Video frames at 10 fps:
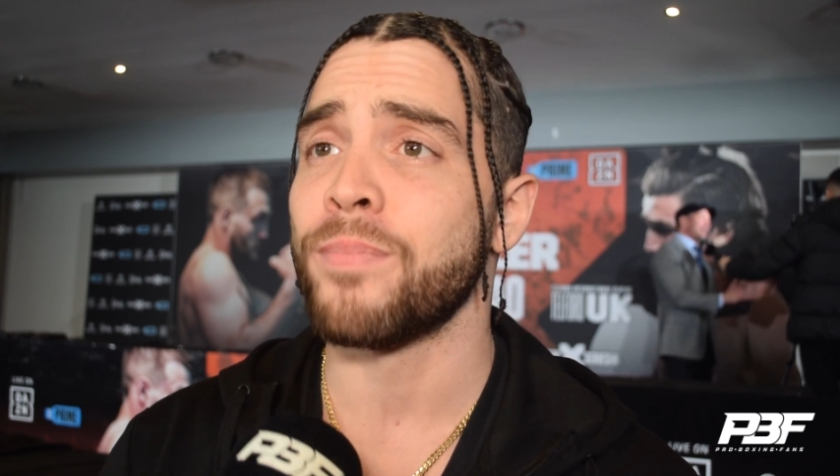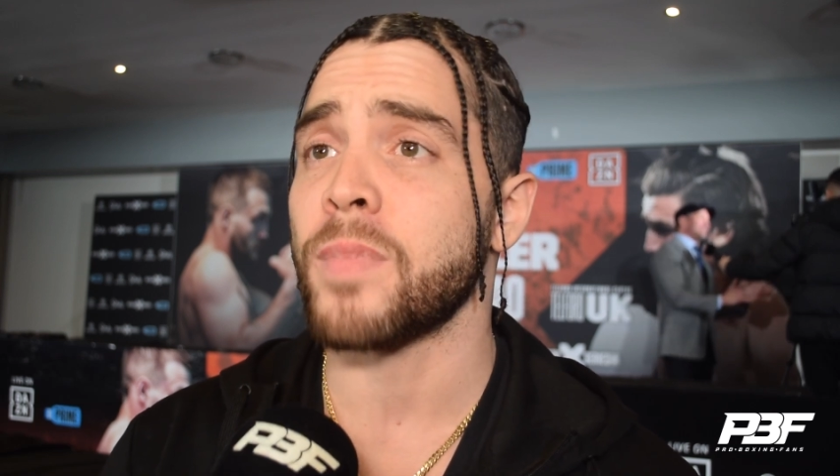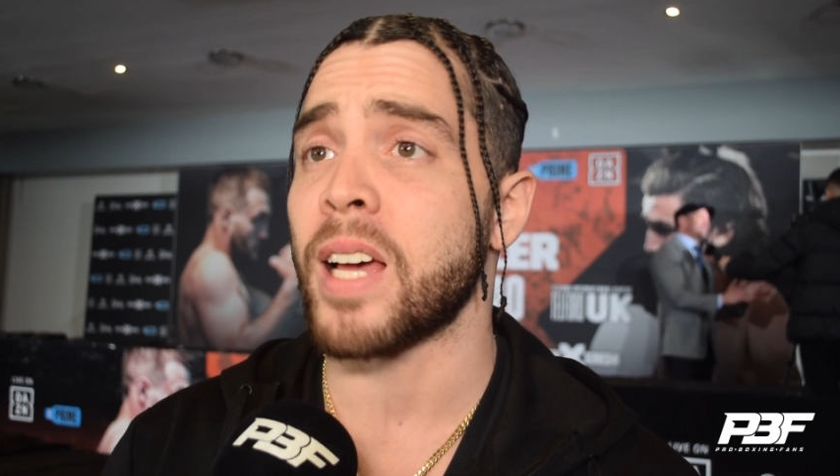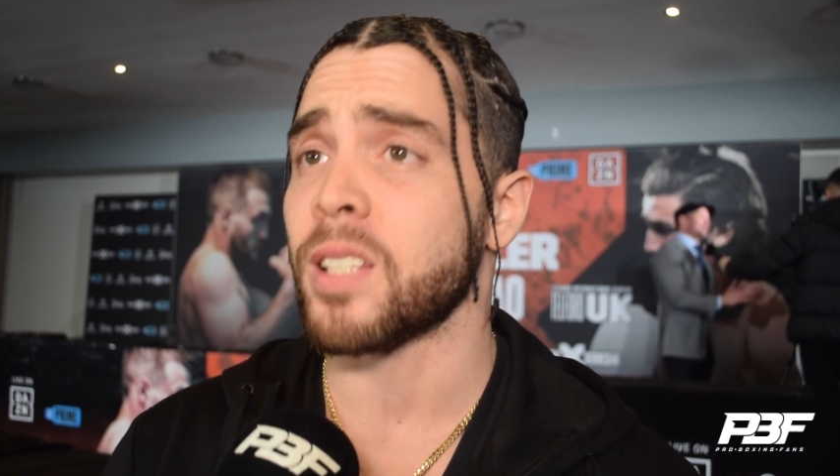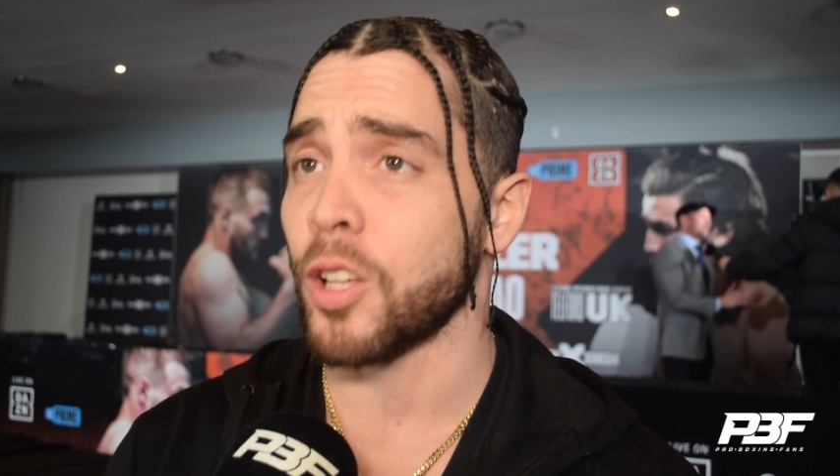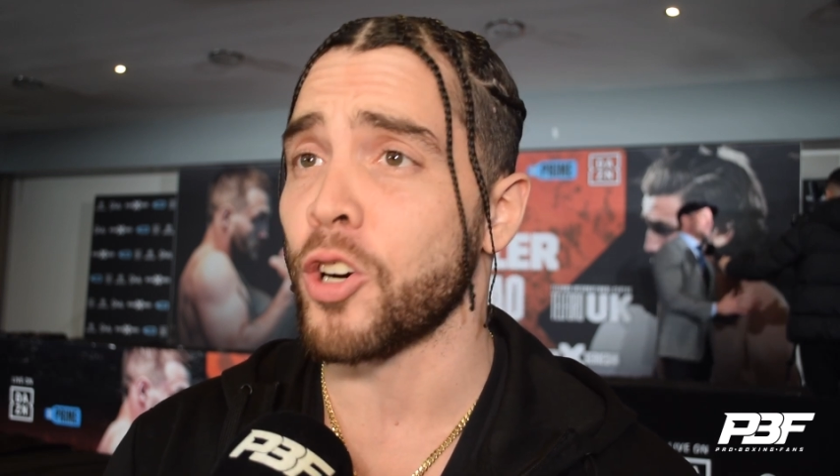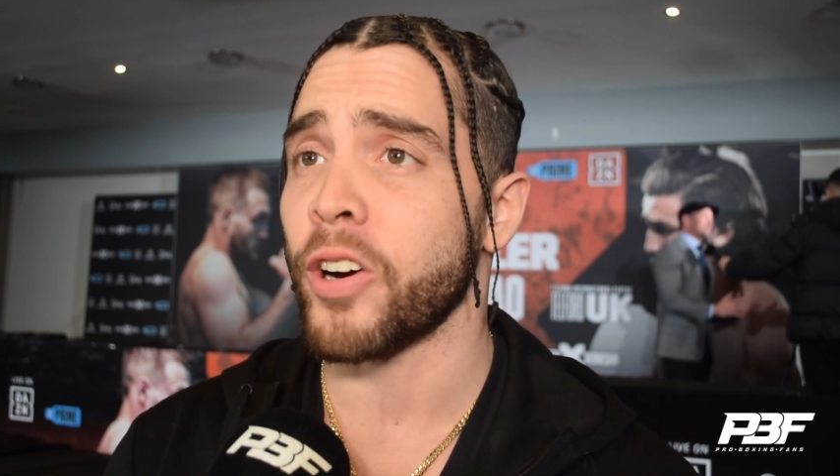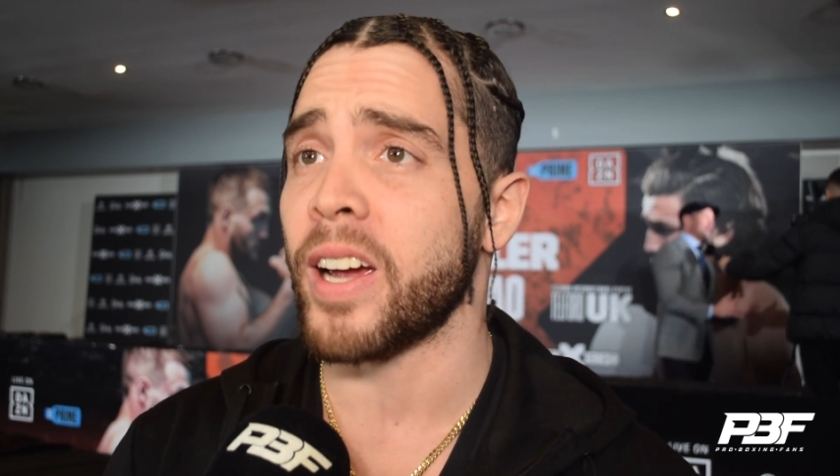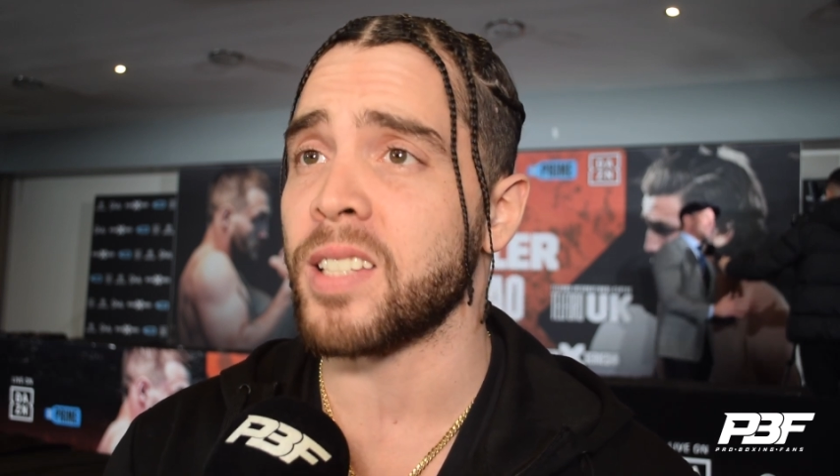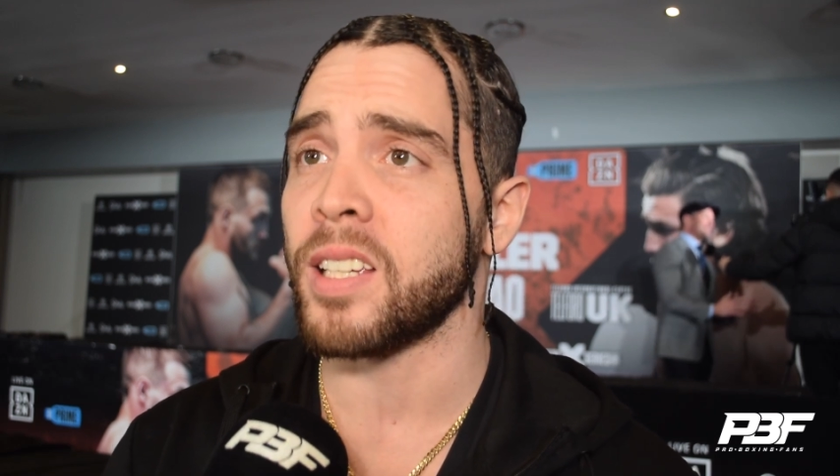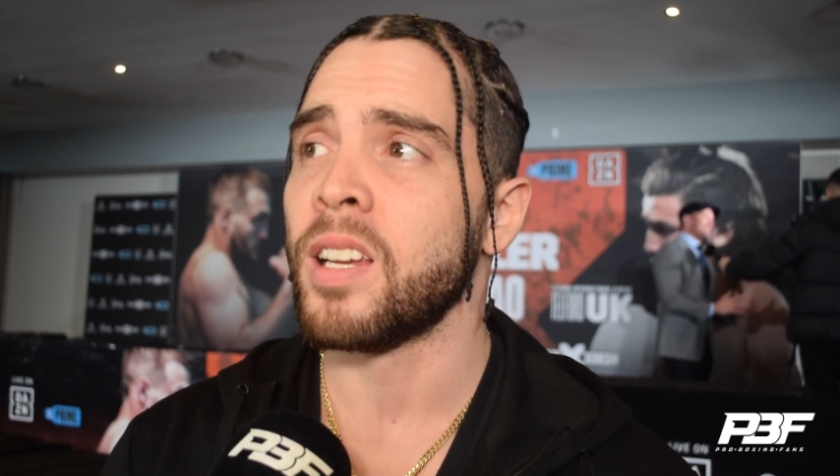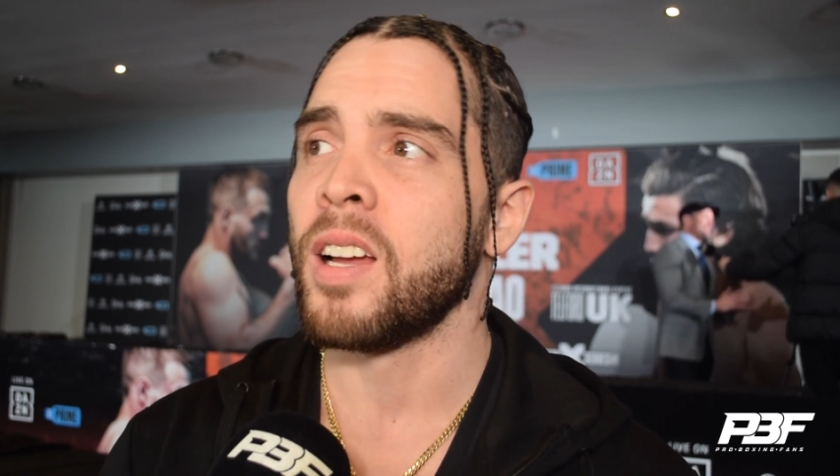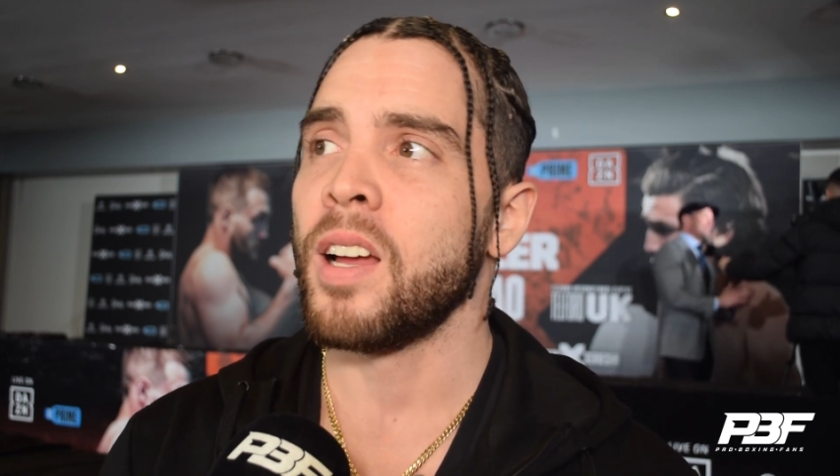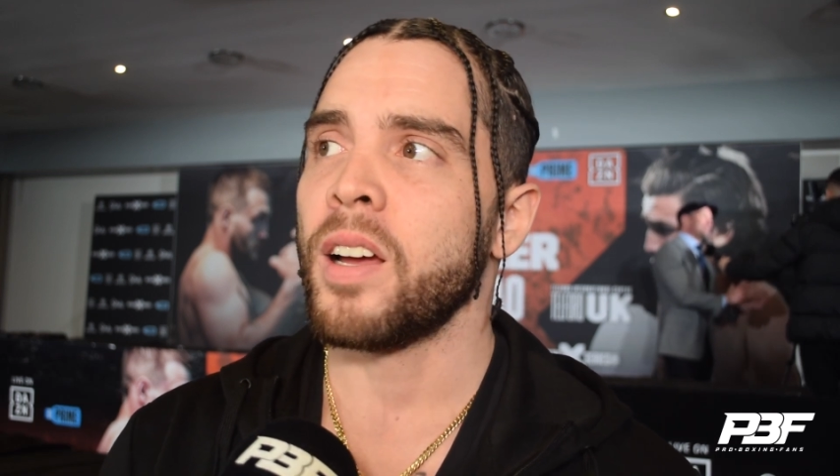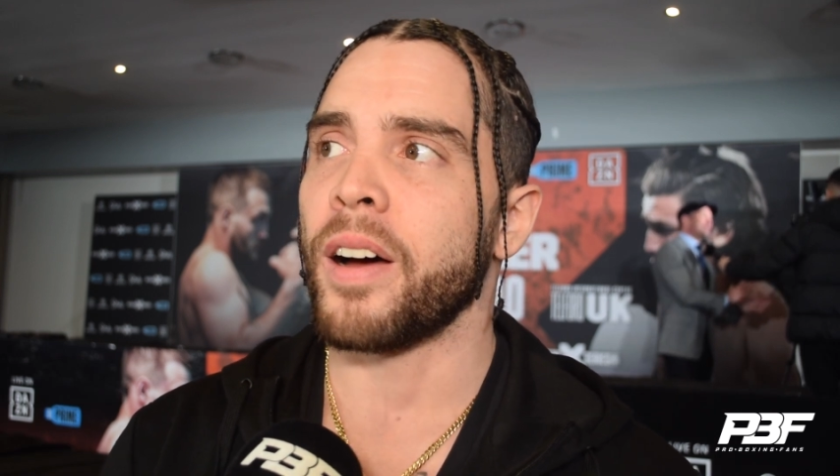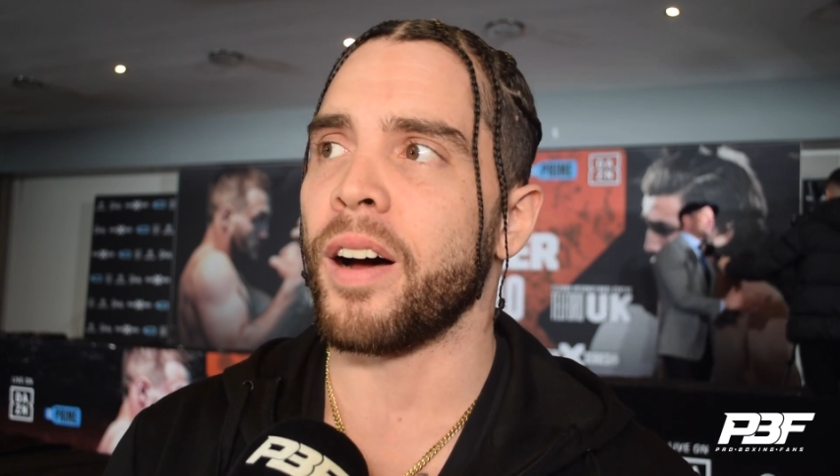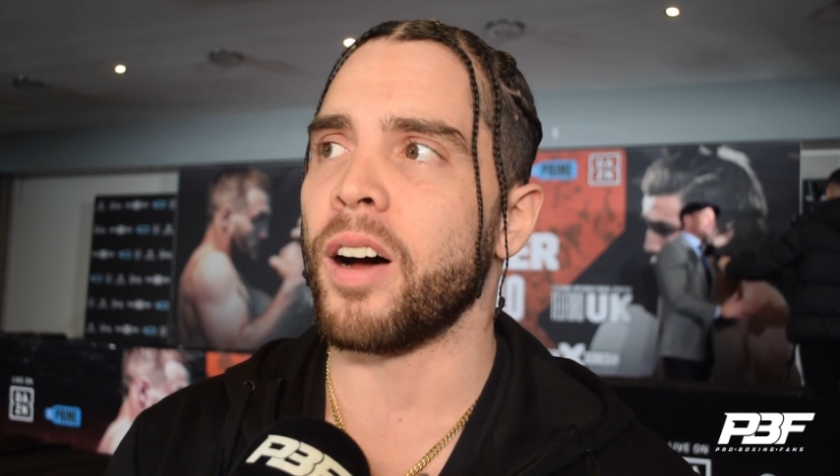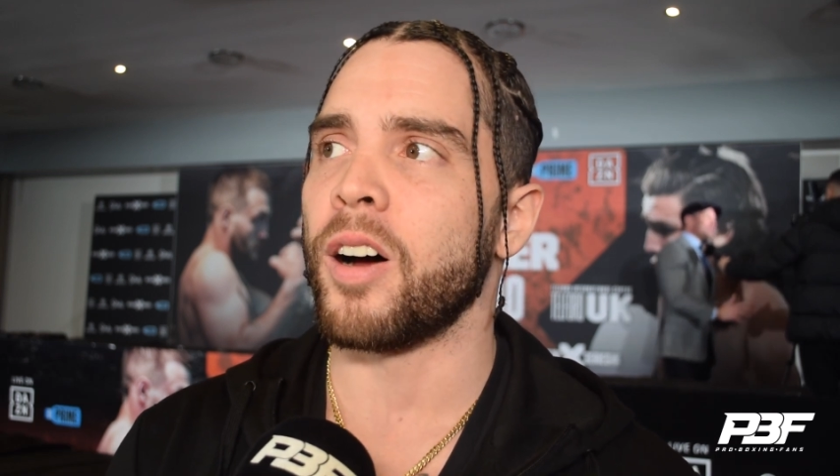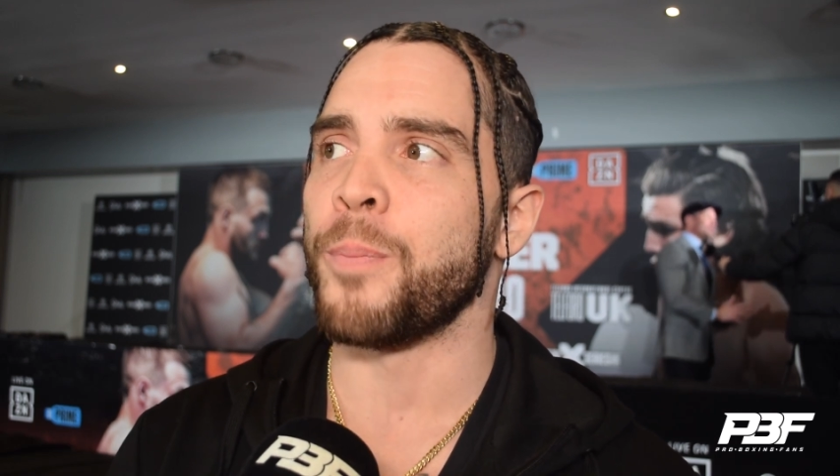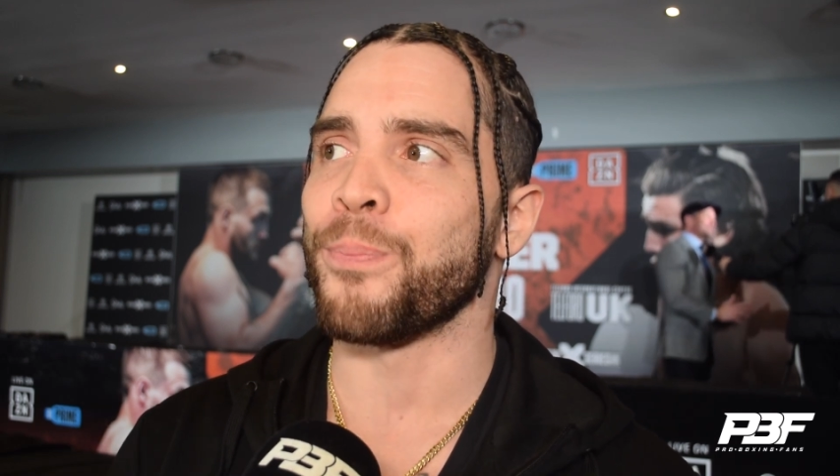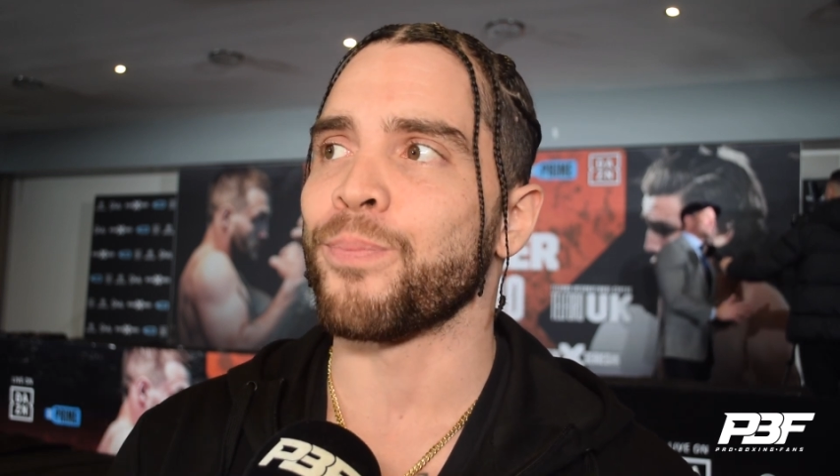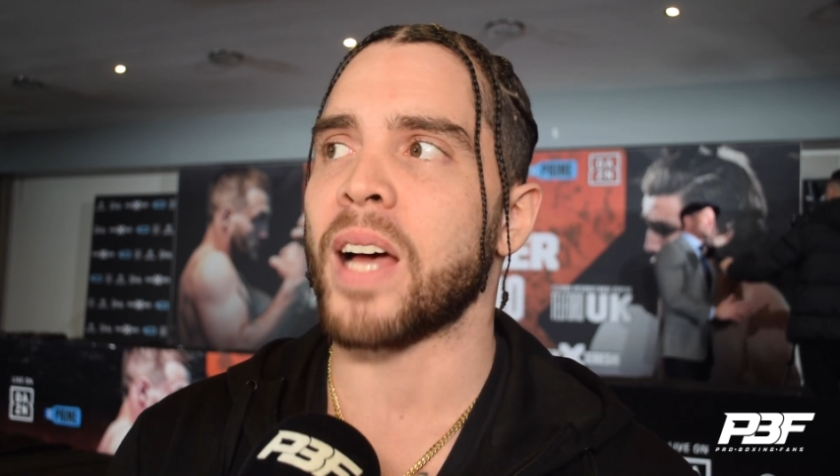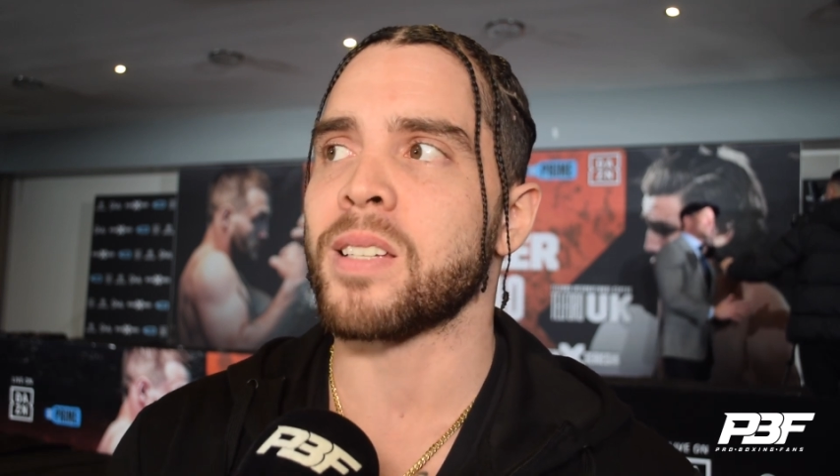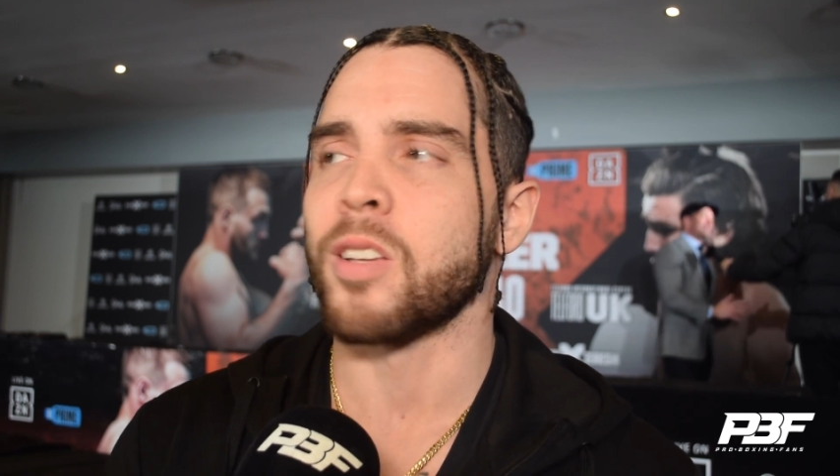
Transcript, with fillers: That's a little crazy. I